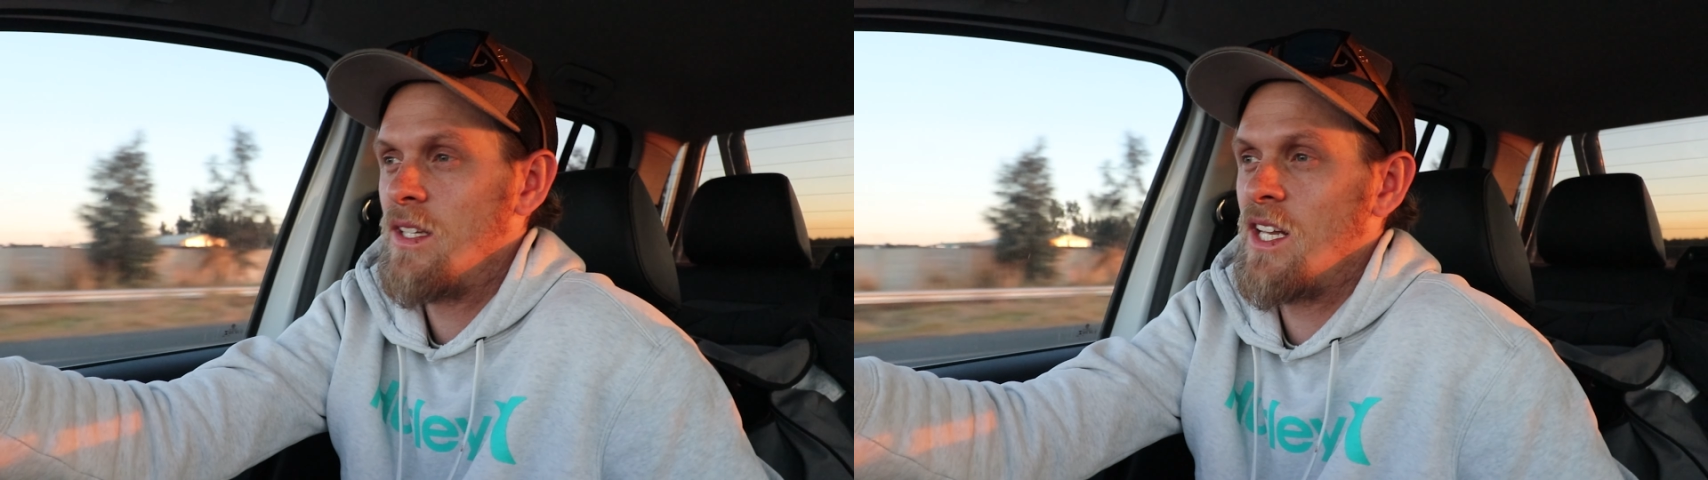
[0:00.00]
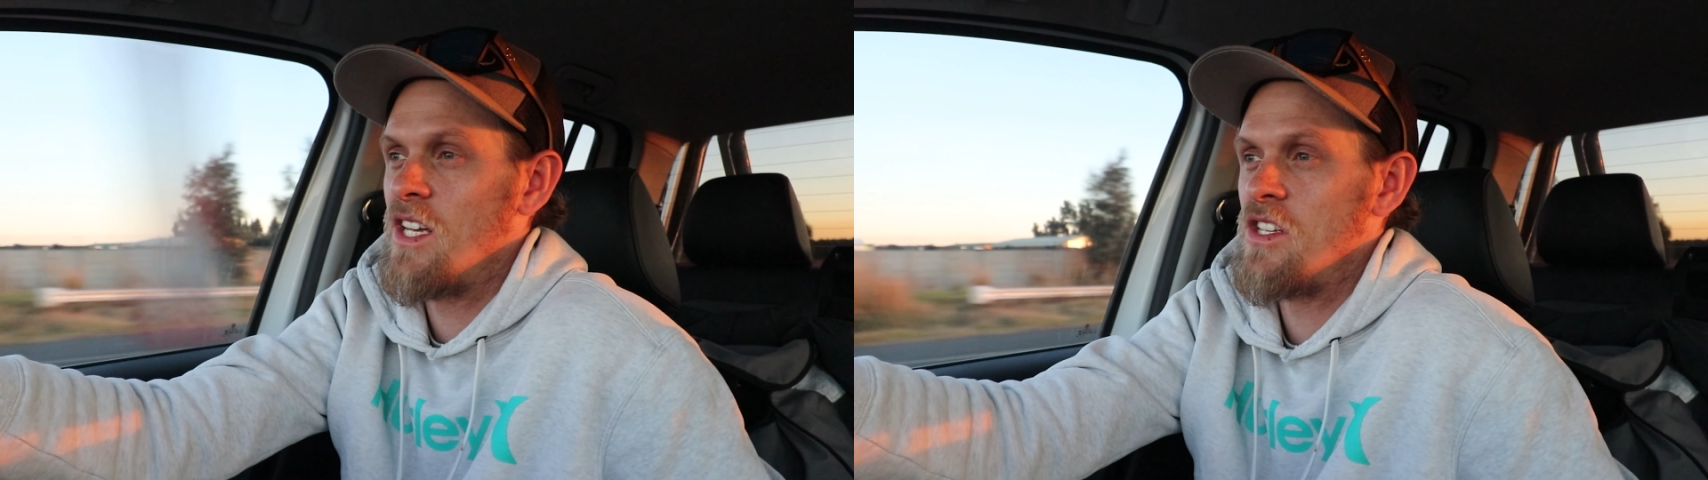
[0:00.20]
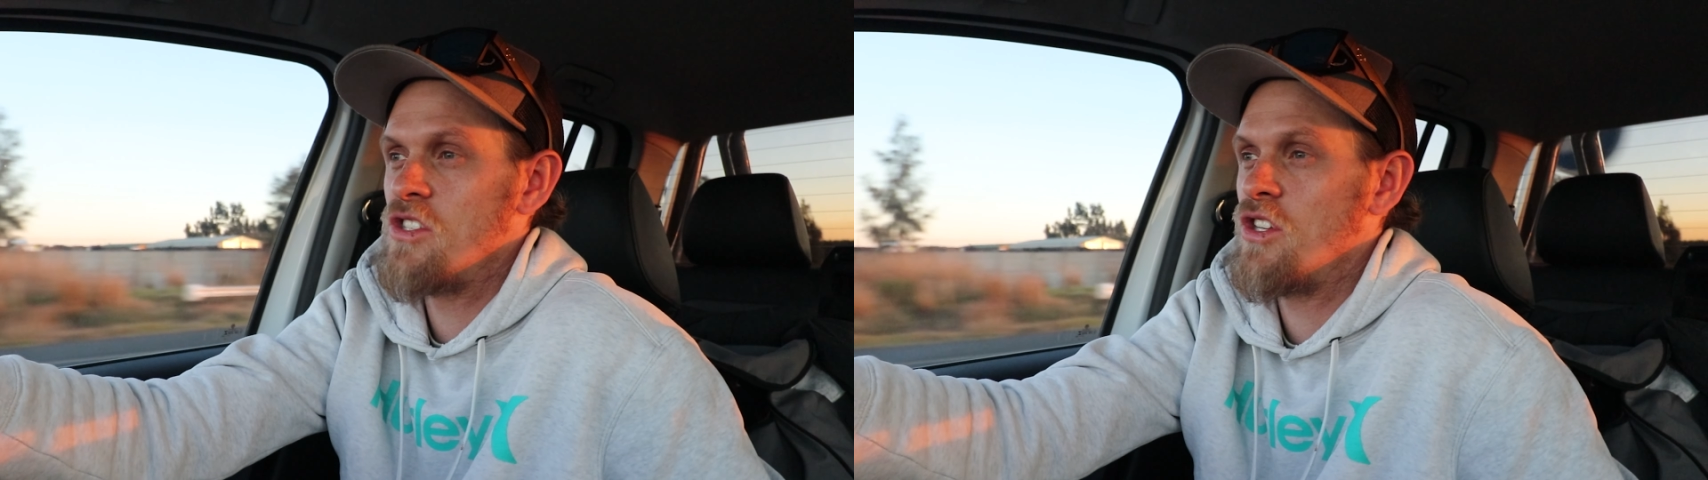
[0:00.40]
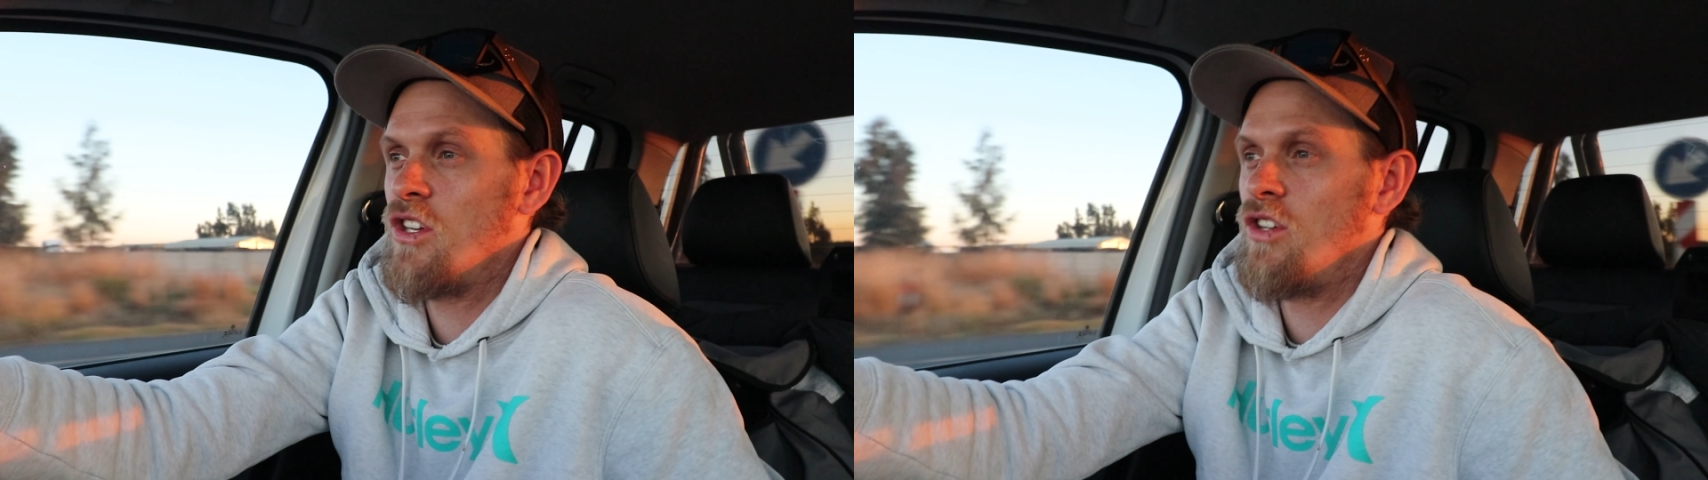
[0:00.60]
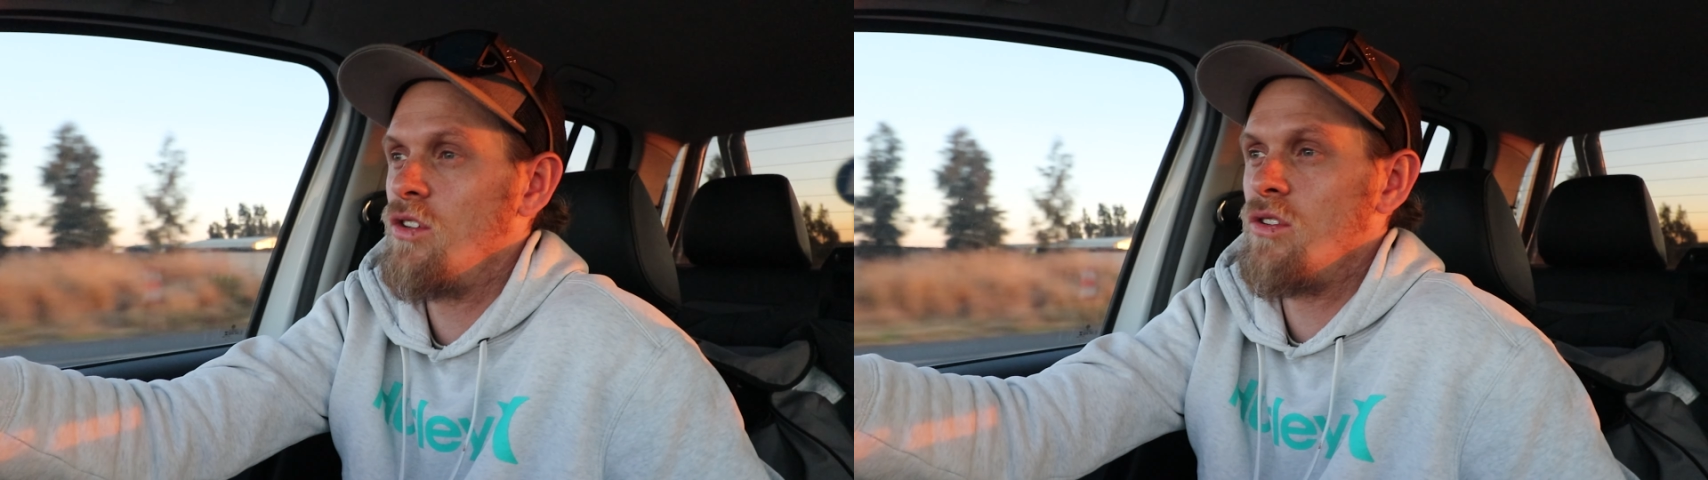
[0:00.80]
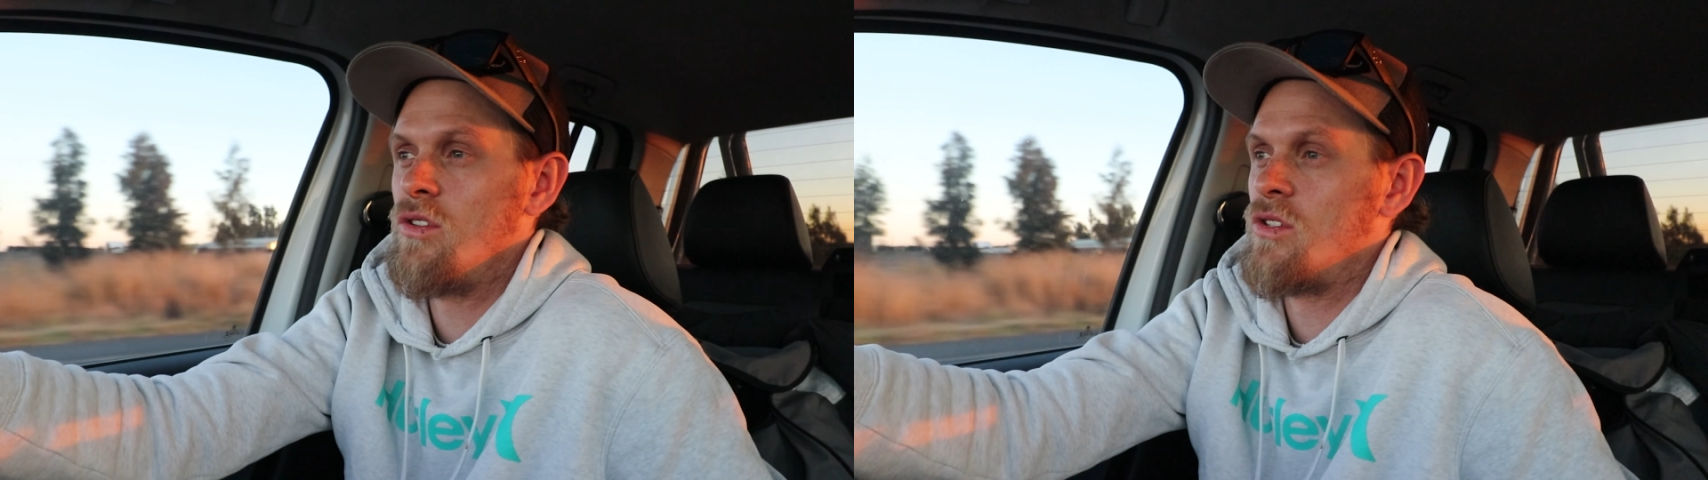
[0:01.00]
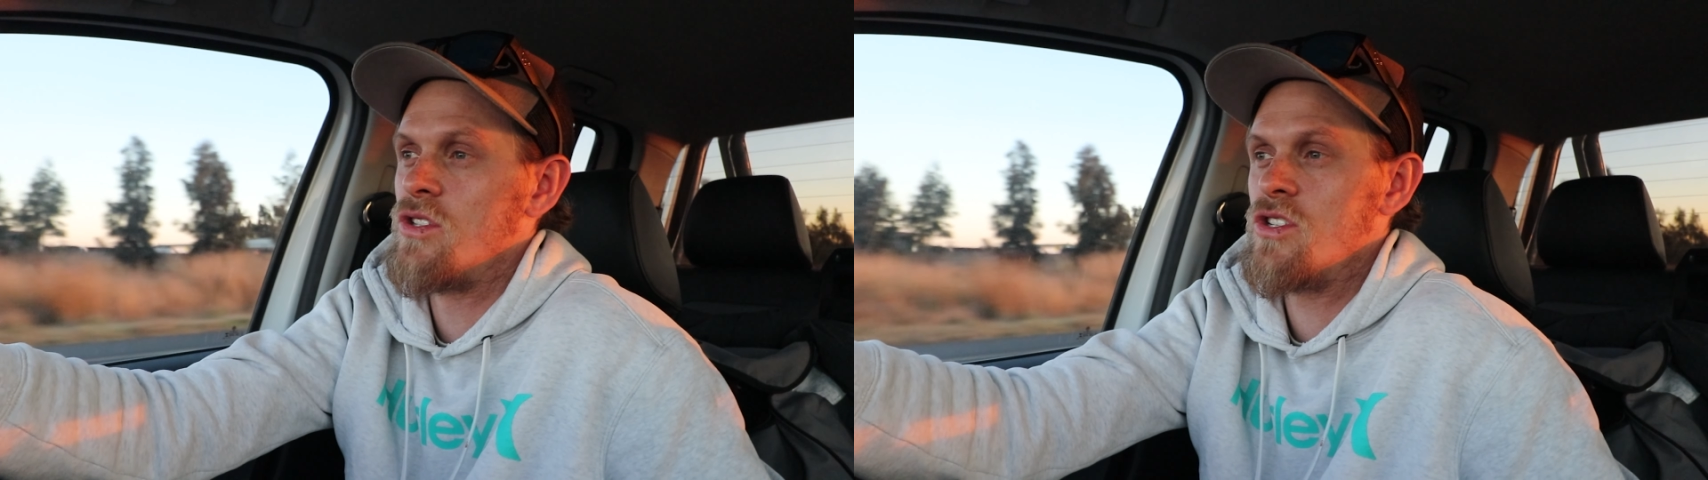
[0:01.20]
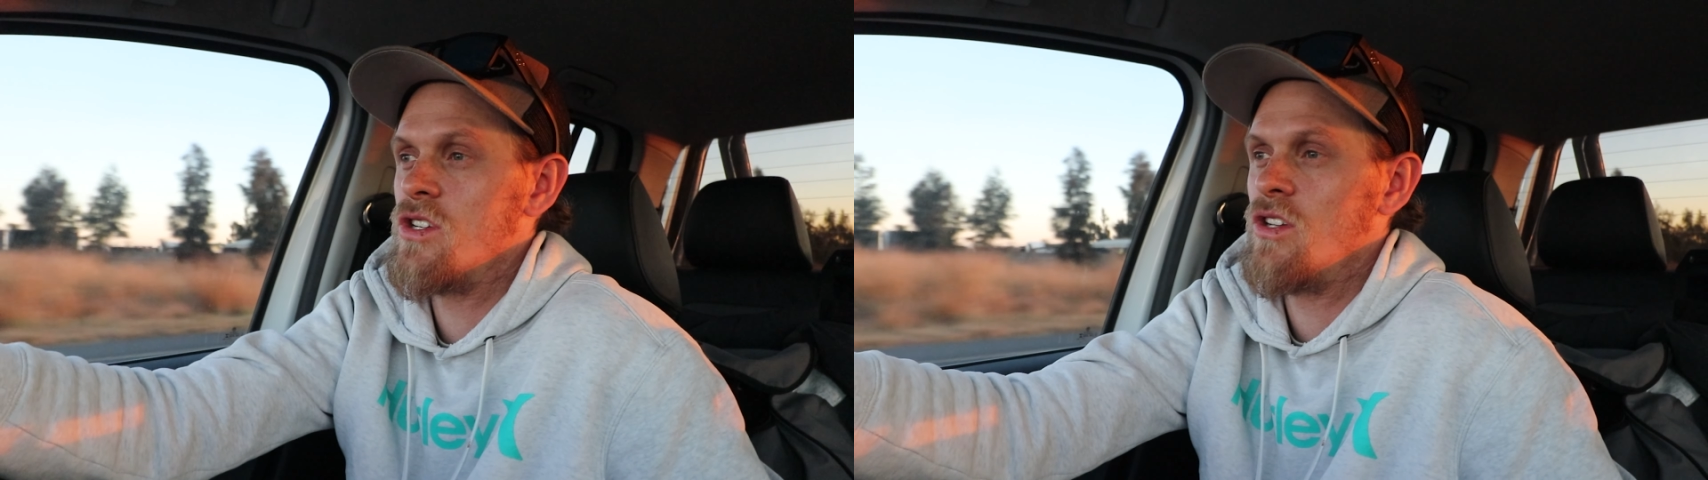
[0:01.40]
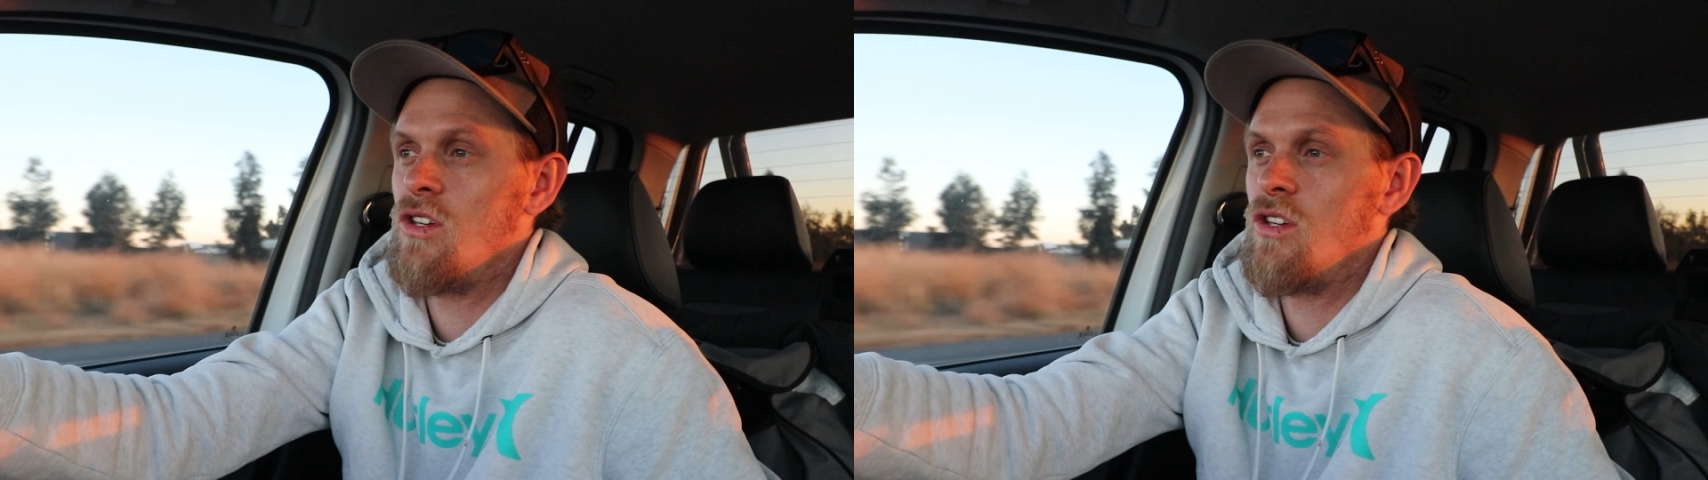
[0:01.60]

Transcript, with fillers: that has huge,